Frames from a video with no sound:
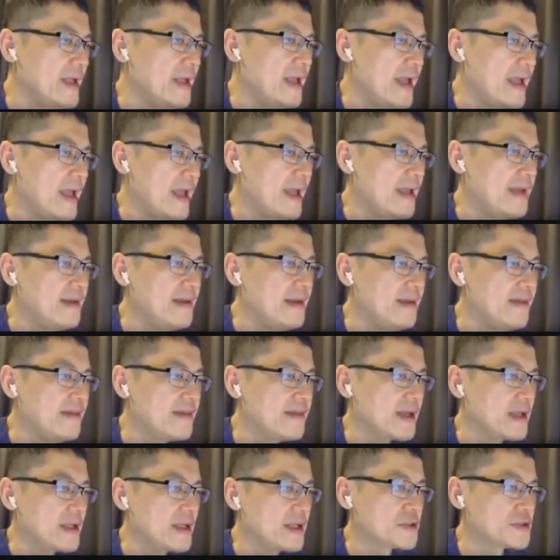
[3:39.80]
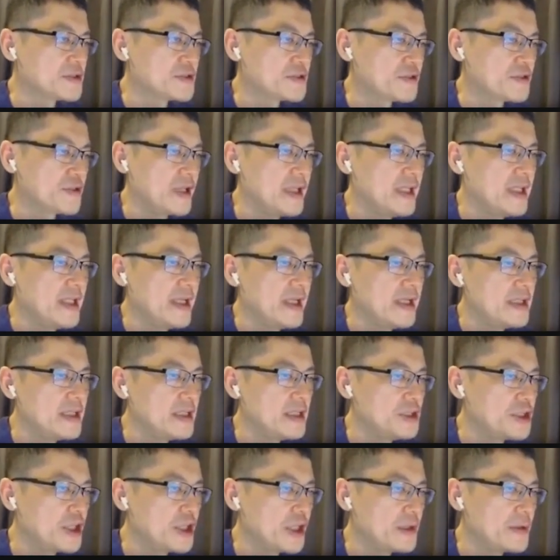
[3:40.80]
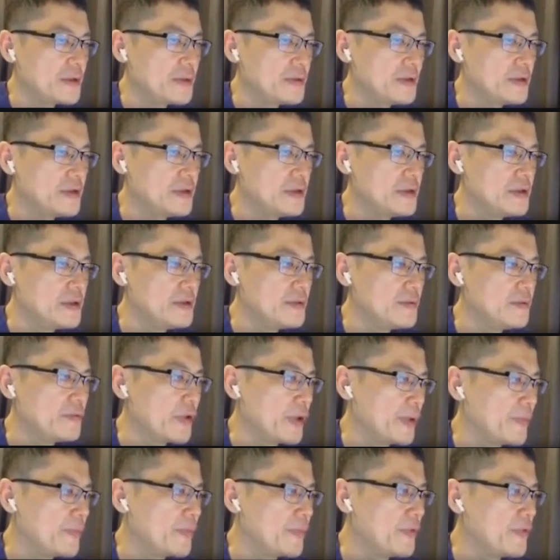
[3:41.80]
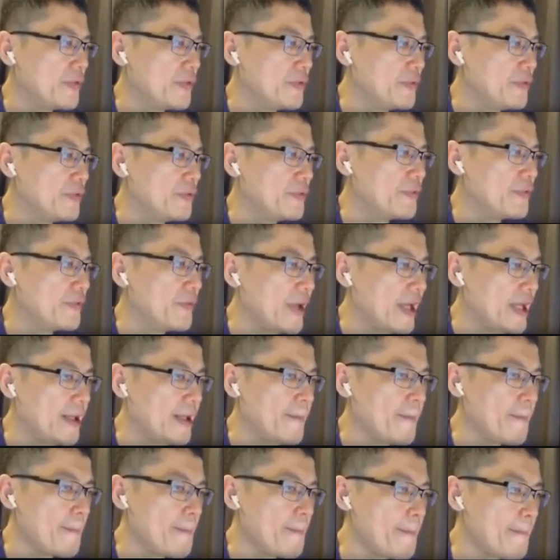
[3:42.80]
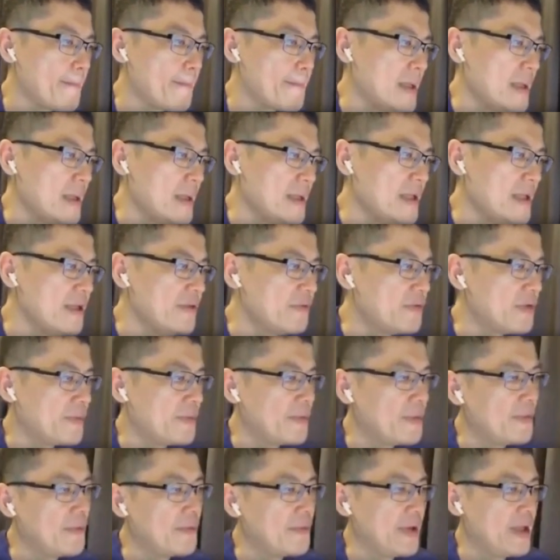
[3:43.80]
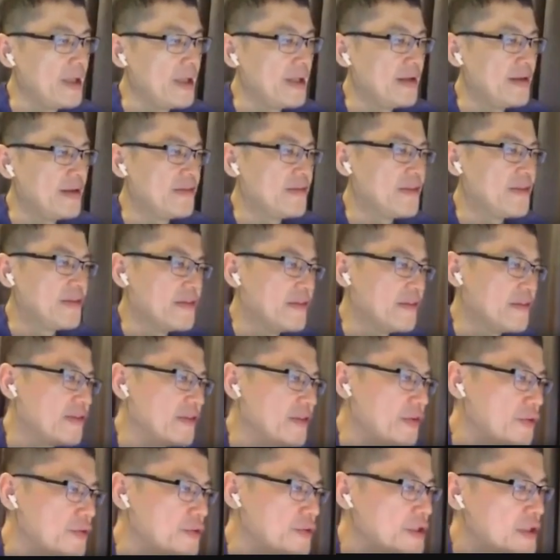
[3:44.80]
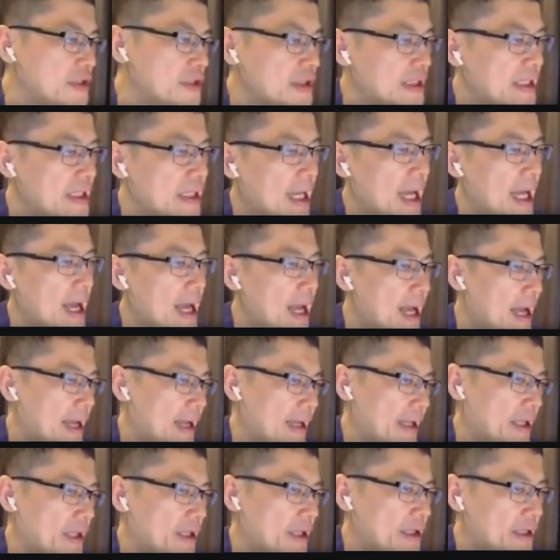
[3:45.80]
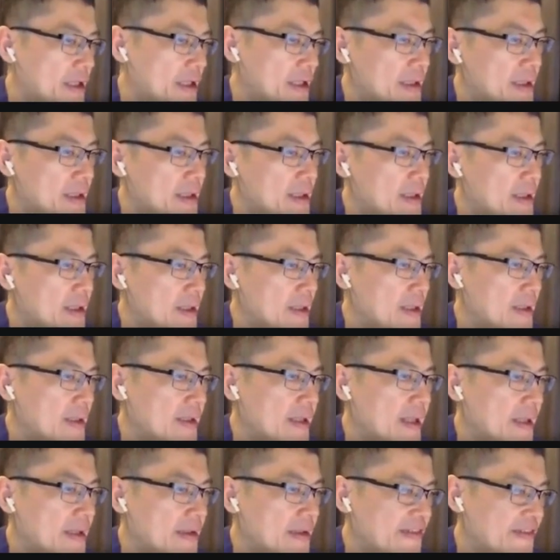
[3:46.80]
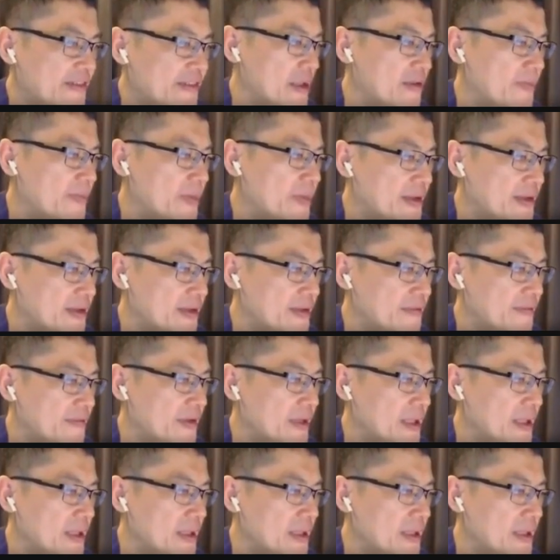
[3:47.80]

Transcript: and these are traded at a general repo rate. This repo rate is usually higher than a specific